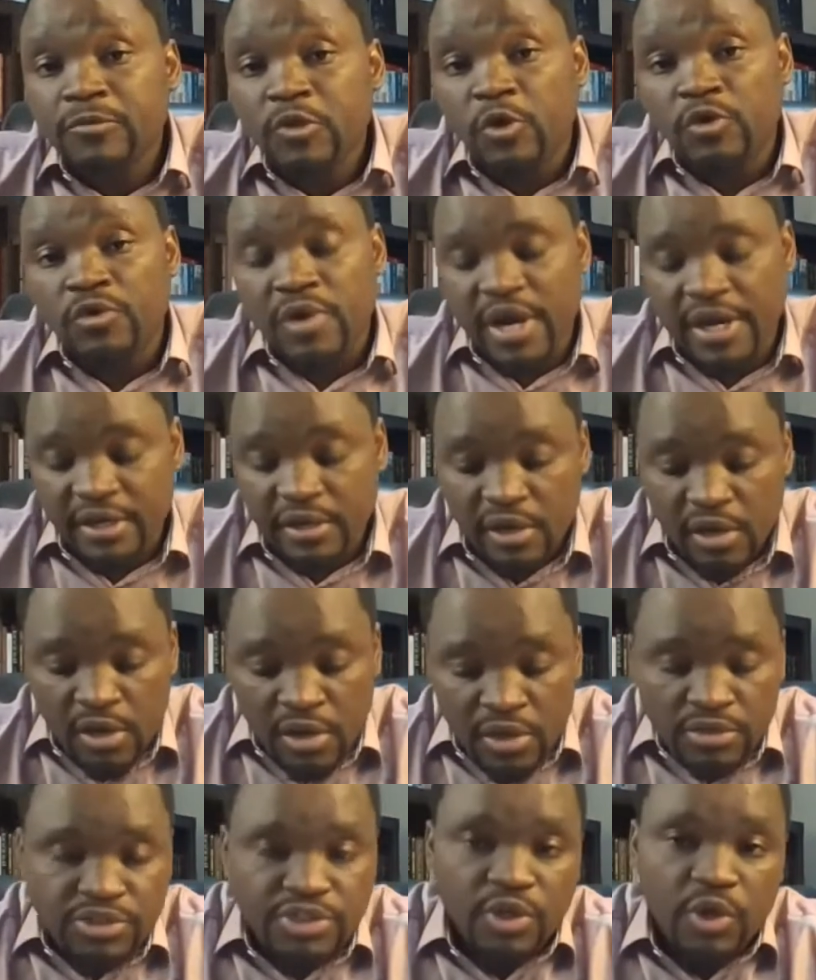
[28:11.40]
all right
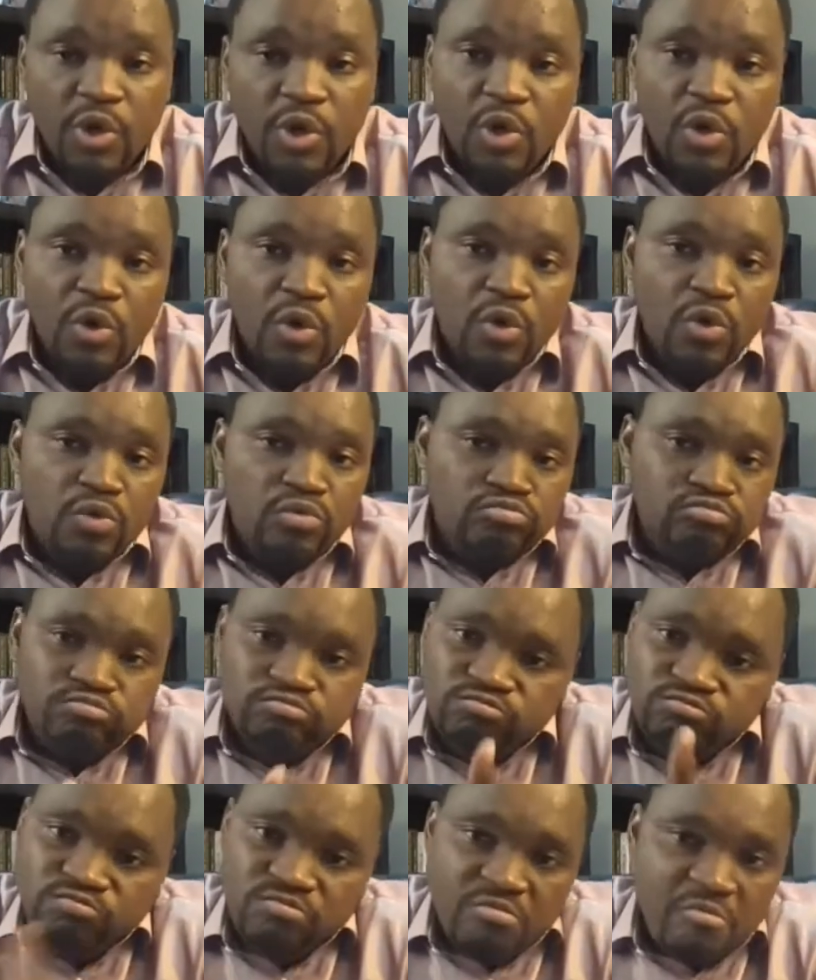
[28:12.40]
so
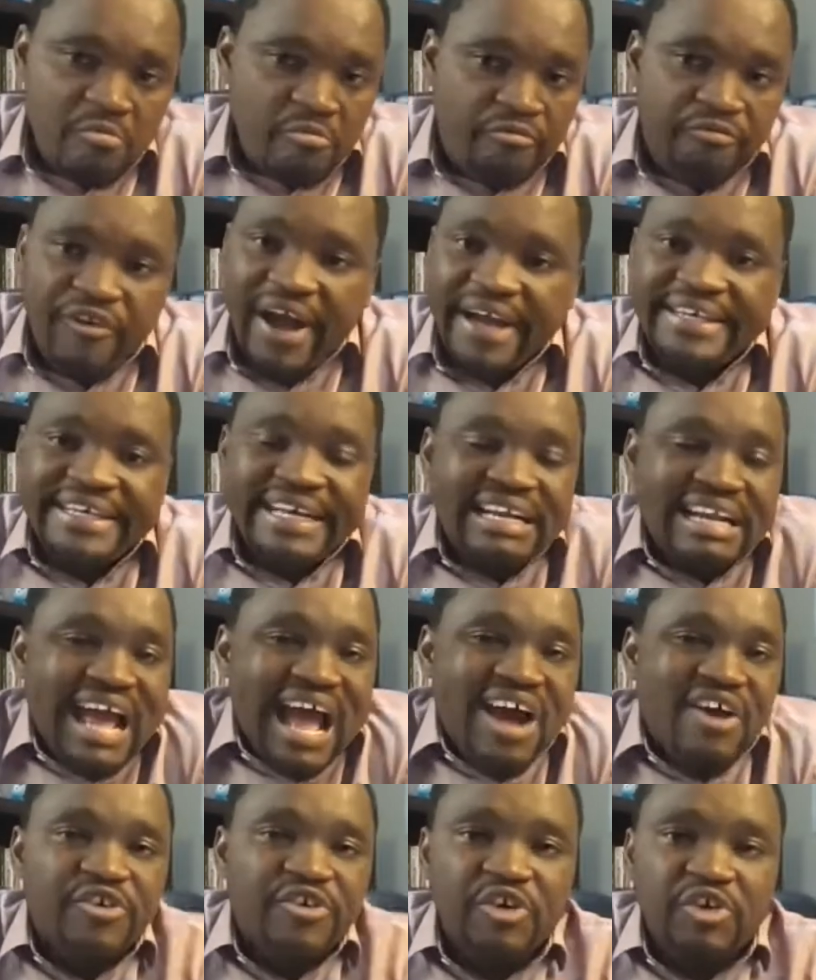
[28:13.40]
find out
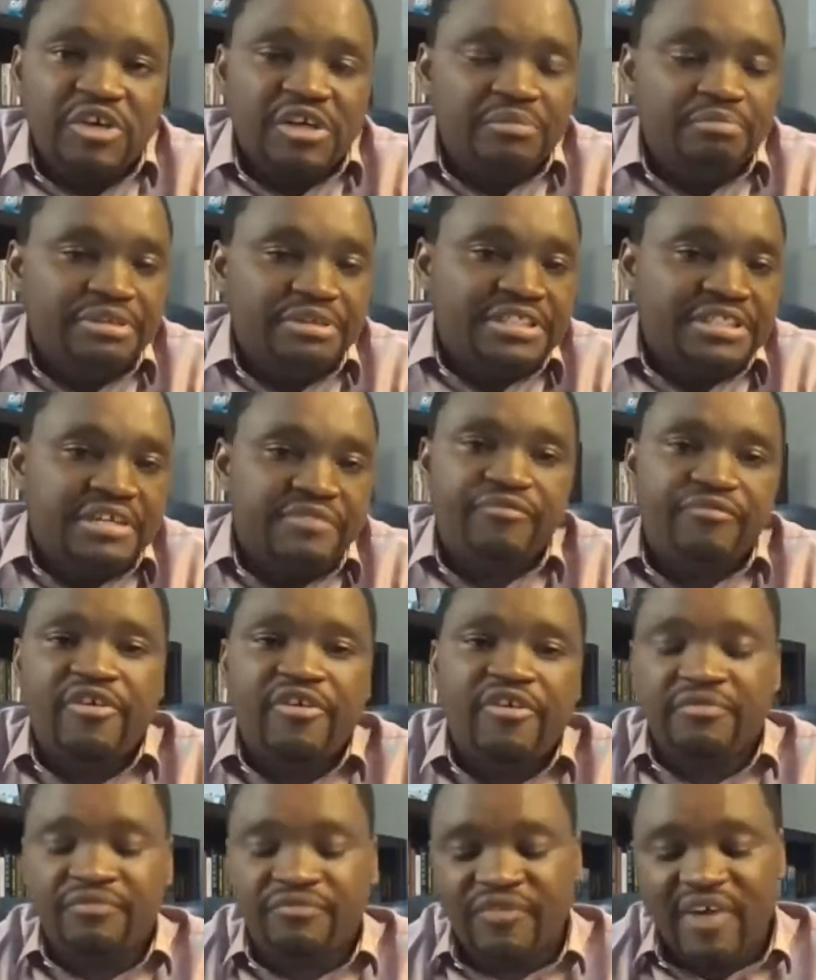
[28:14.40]
how you can be
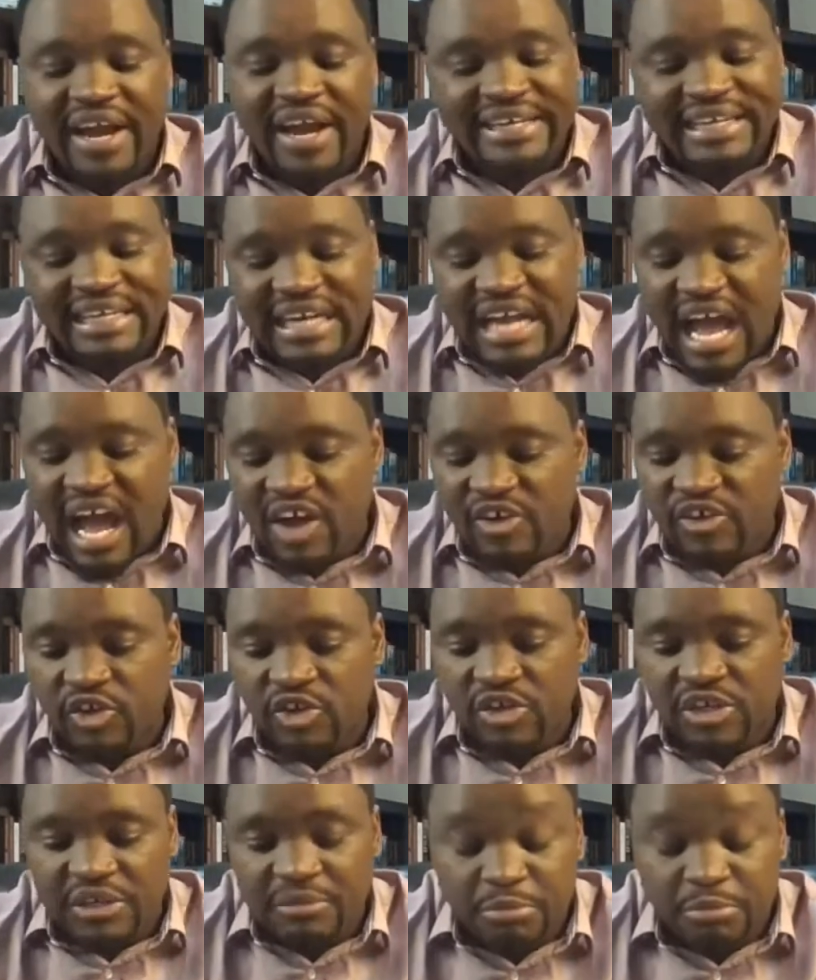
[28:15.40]
different find out how
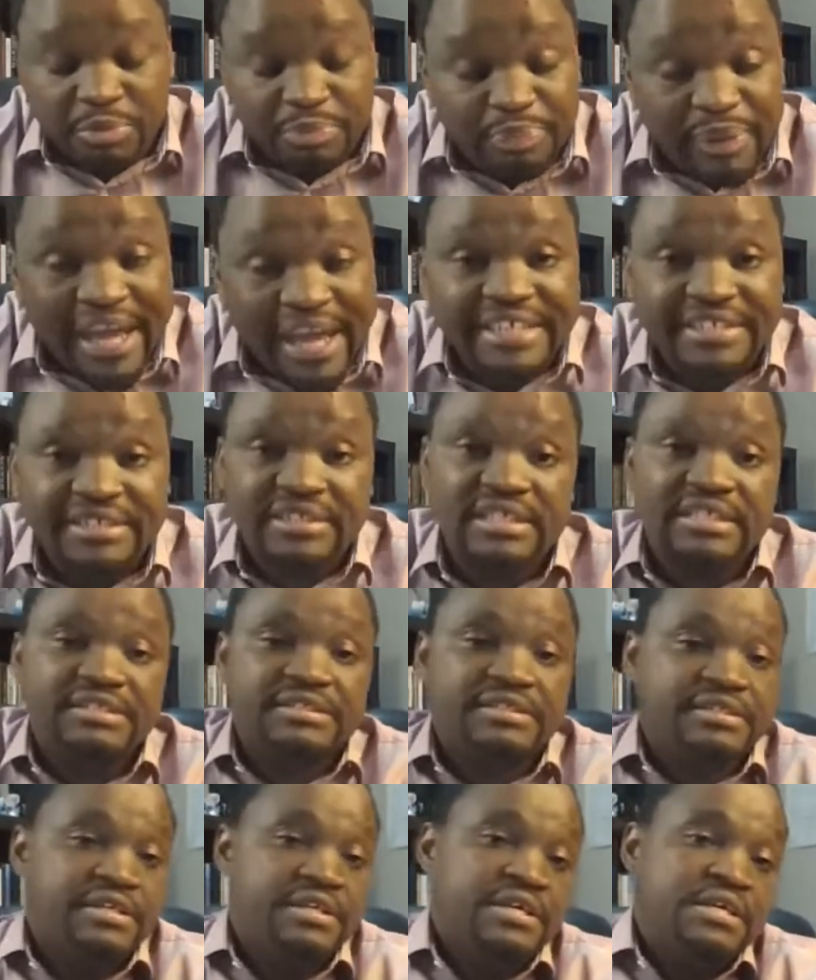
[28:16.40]
you can be
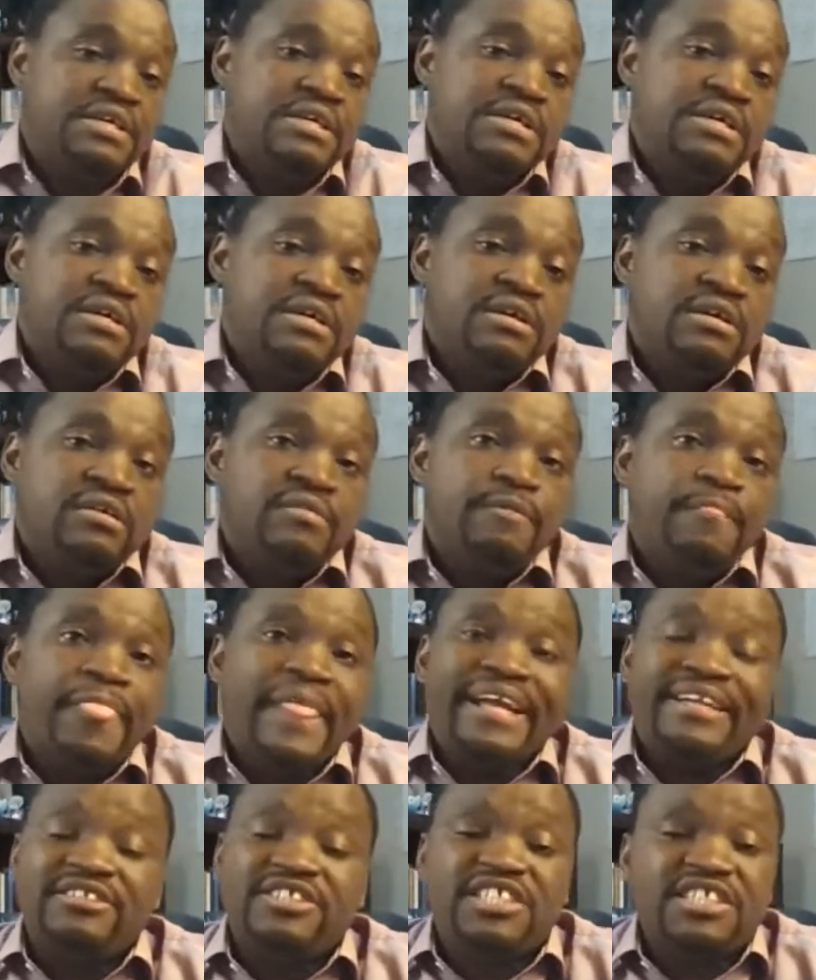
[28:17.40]
patient
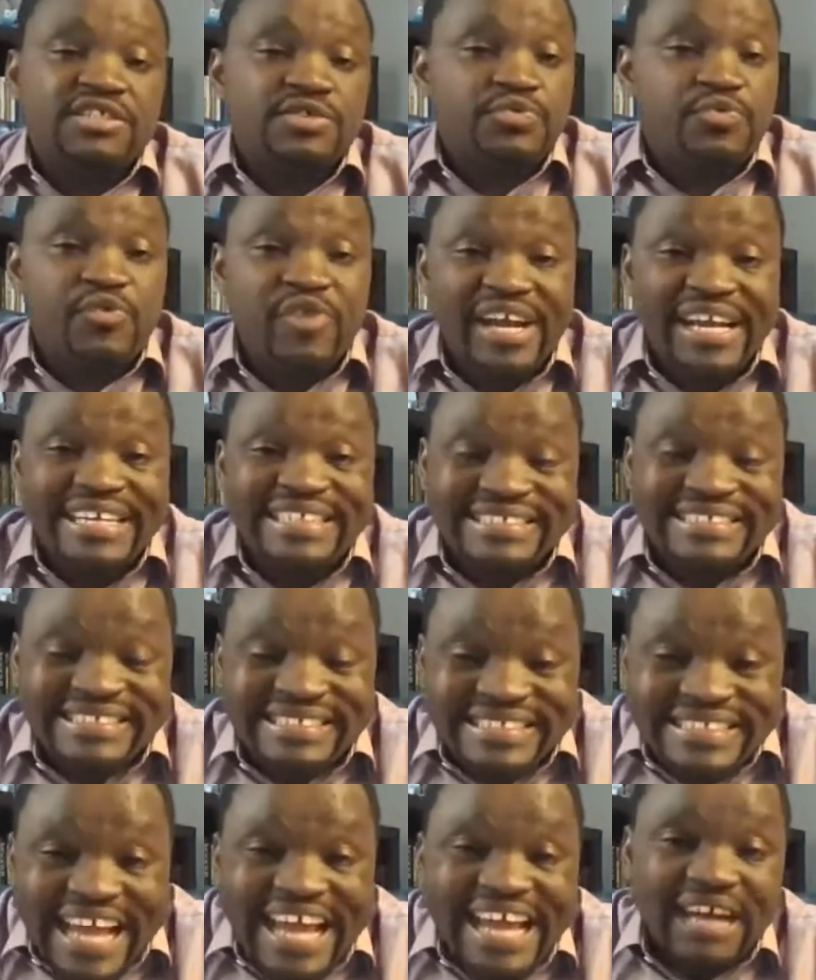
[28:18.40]
and just really
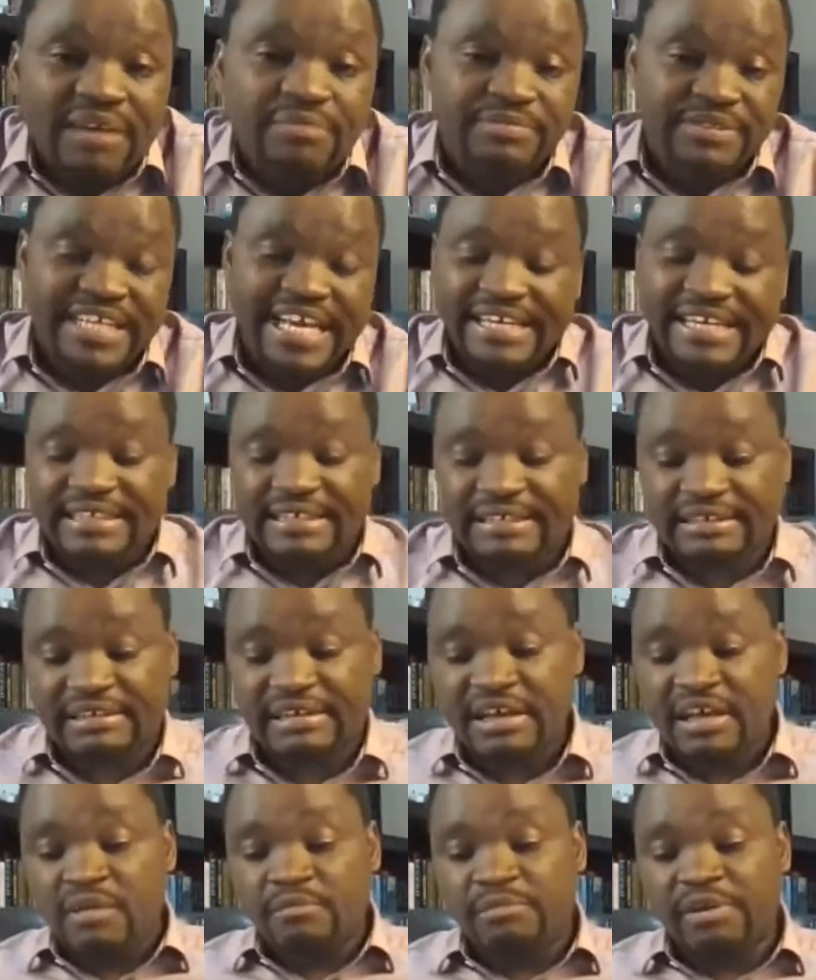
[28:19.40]
stay updated
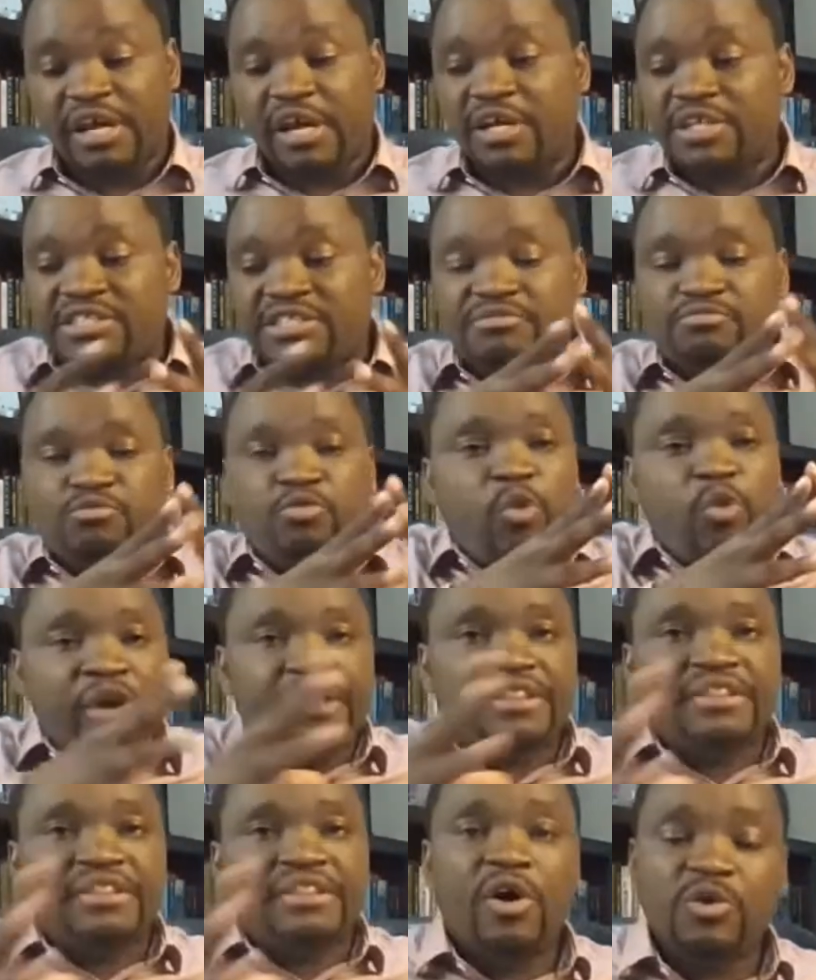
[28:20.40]
because
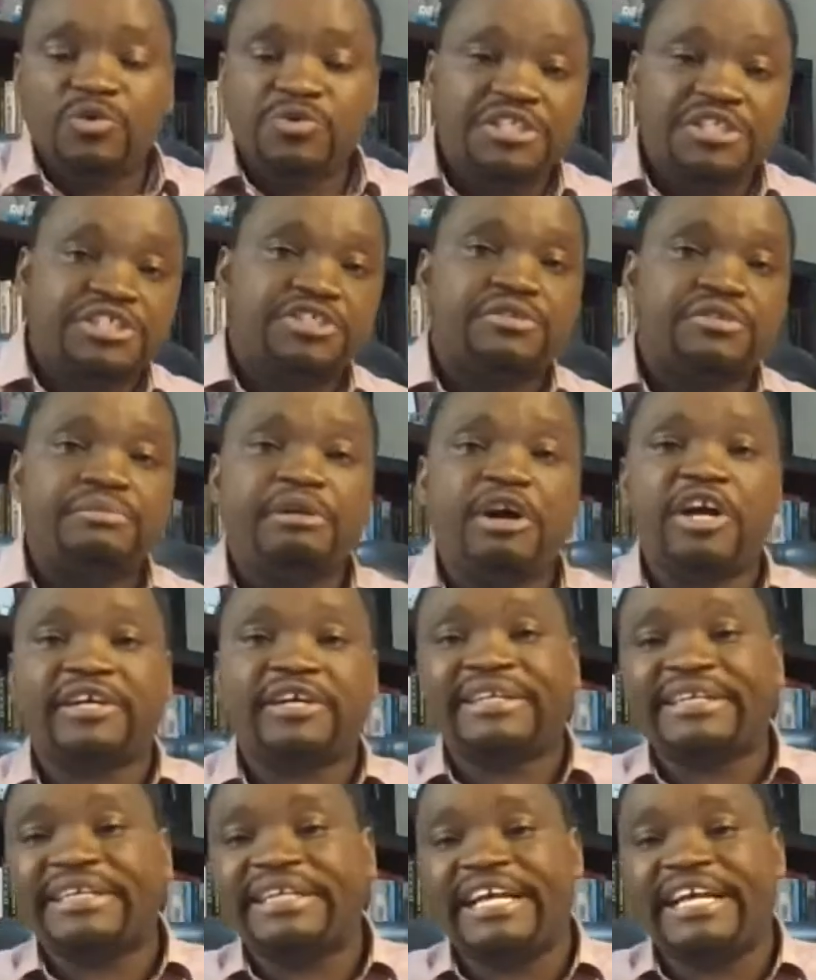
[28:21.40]
with the whole digital
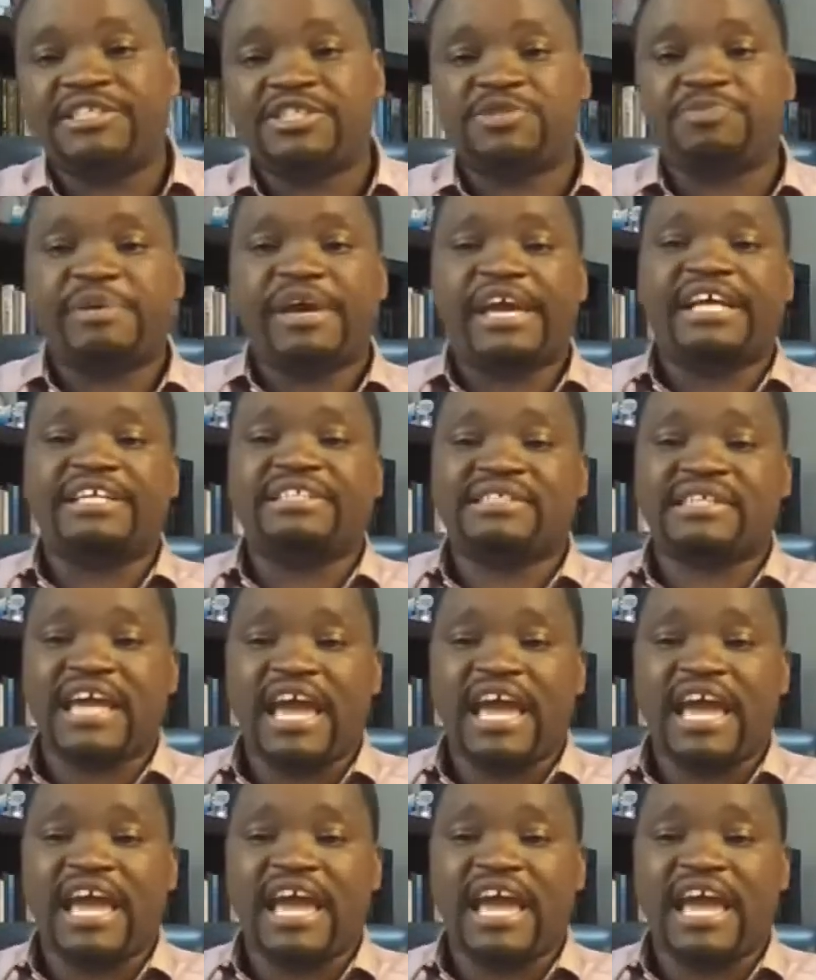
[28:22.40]
marketing landscape